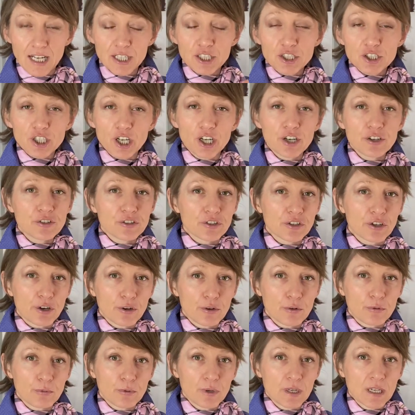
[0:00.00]
I don't
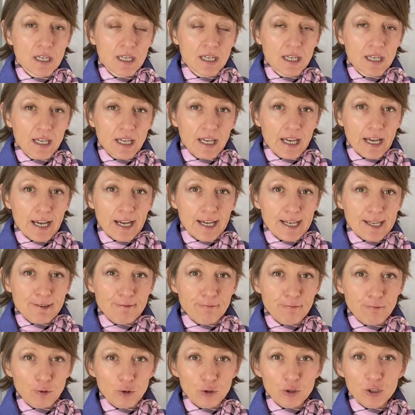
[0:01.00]
know
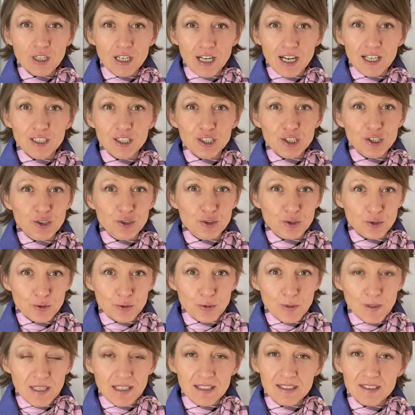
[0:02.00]
if watercolors
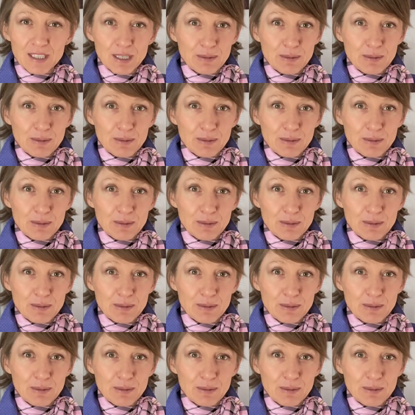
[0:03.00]
do this,